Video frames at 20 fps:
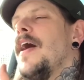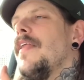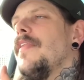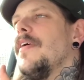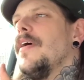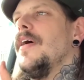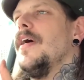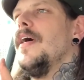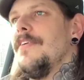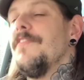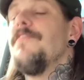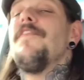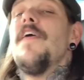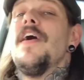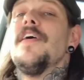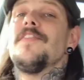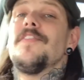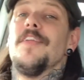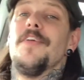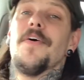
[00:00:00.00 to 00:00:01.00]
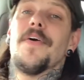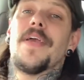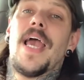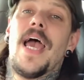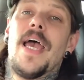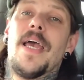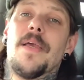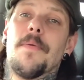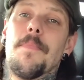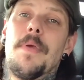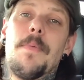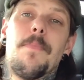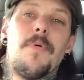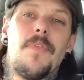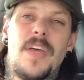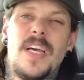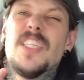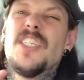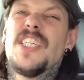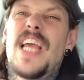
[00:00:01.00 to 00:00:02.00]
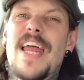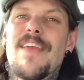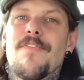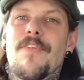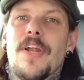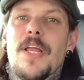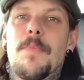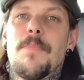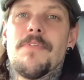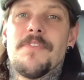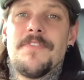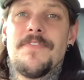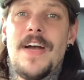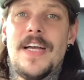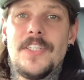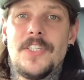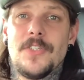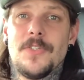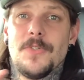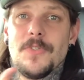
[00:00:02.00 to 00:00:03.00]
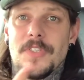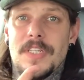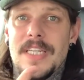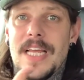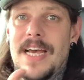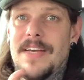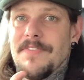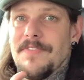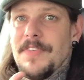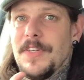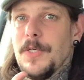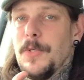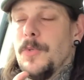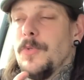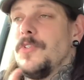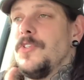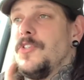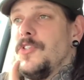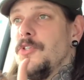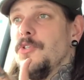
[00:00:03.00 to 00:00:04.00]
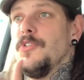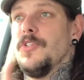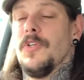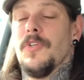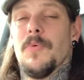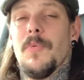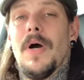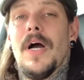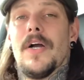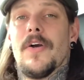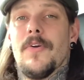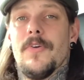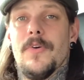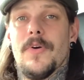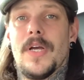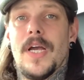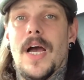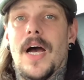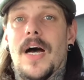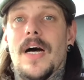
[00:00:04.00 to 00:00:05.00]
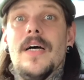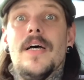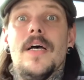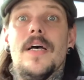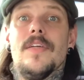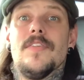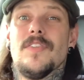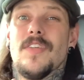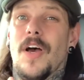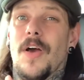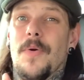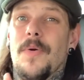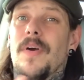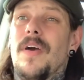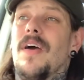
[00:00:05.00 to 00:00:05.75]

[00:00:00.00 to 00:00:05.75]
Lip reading: that firstly, you're getting people that are generally professionals in that field to do the work on your car. So